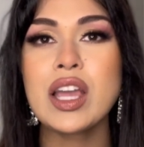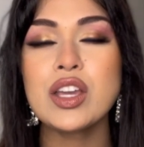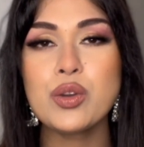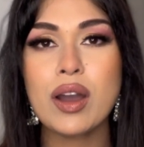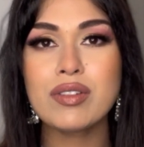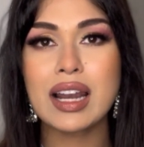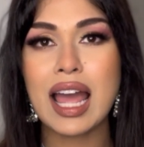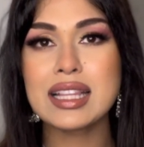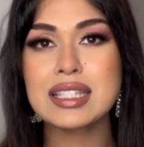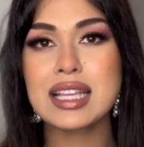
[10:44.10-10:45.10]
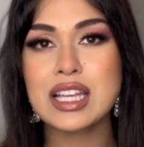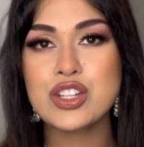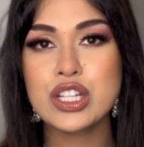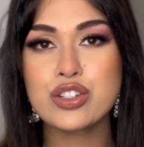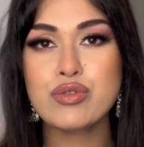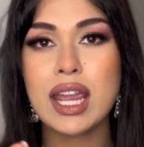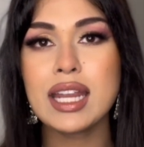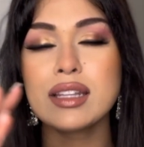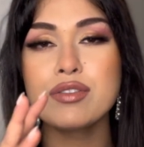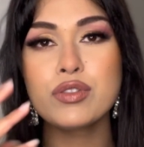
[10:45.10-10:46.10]
you have glands that essentially
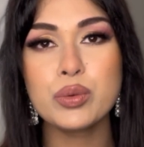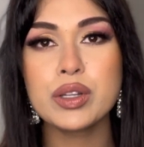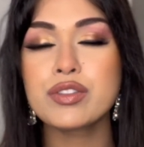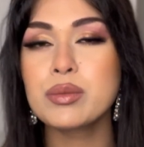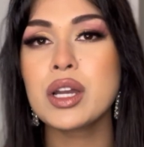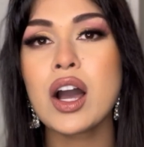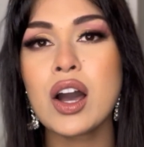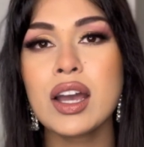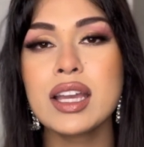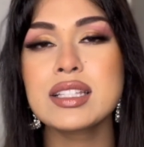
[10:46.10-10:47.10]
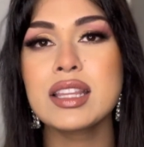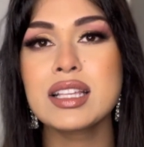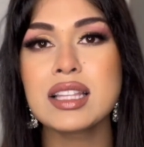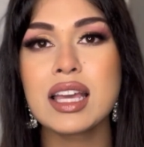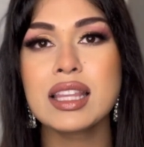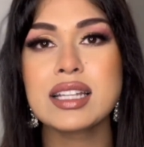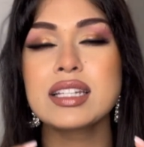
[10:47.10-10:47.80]
drain the fluid from your eyes and things like that,